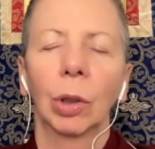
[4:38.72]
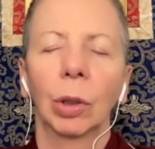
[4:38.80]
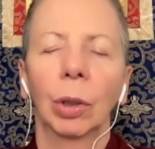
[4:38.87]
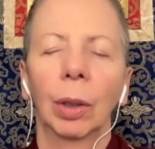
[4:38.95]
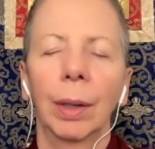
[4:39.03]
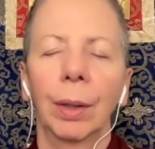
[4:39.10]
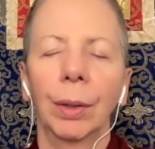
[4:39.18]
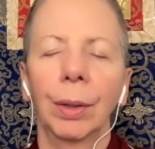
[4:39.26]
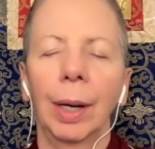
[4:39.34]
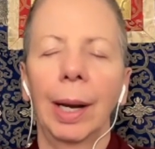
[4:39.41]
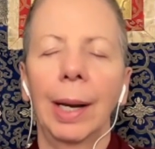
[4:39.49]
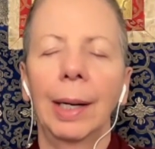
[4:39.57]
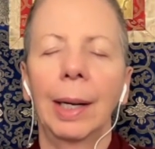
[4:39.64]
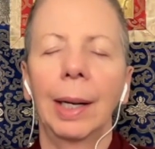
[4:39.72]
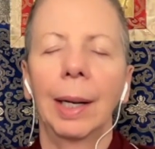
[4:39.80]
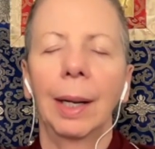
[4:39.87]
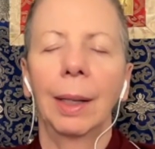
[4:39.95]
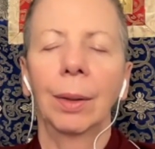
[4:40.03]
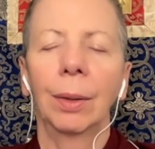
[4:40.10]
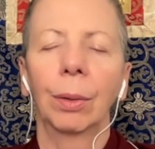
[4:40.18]
Try not to
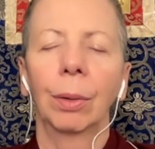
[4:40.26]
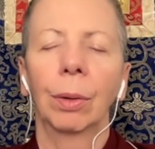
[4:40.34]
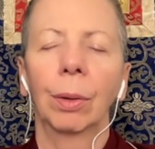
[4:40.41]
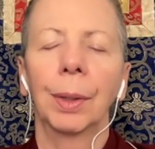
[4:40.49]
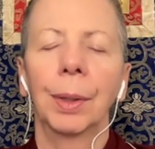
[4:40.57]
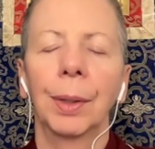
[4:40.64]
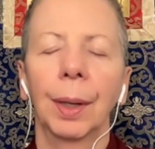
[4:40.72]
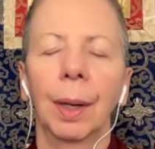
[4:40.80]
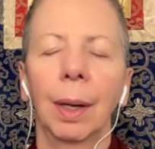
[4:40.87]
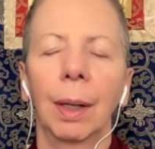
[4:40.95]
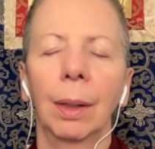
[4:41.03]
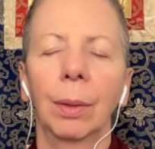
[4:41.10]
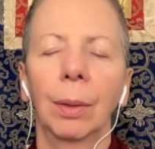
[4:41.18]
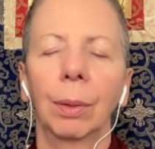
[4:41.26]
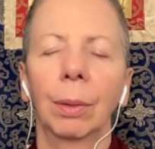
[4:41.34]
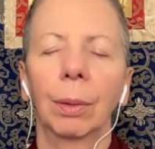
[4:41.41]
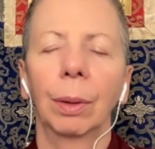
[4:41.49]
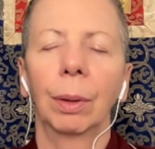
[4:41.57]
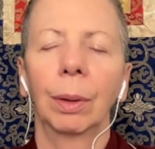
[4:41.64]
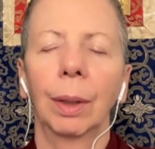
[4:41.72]
analyze or criticize
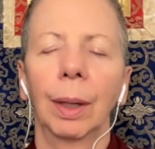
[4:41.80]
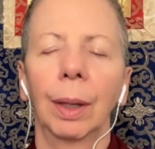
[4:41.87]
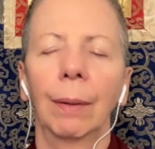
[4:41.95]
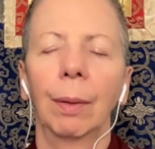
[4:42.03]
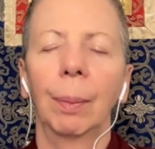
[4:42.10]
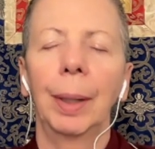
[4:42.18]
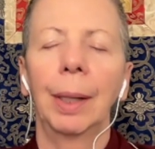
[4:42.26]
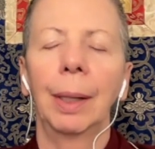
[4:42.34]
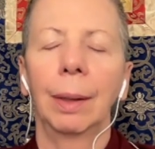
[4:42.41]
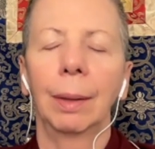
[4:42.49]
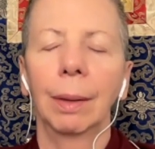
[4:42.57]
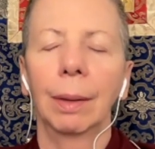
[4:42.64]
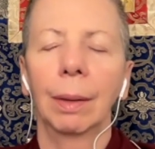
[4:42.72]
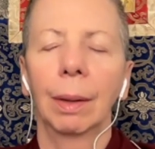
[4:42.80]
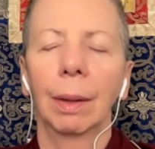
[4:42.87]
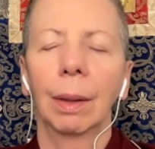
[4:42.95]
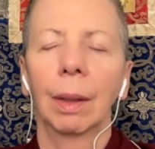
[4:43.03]
or have opinions.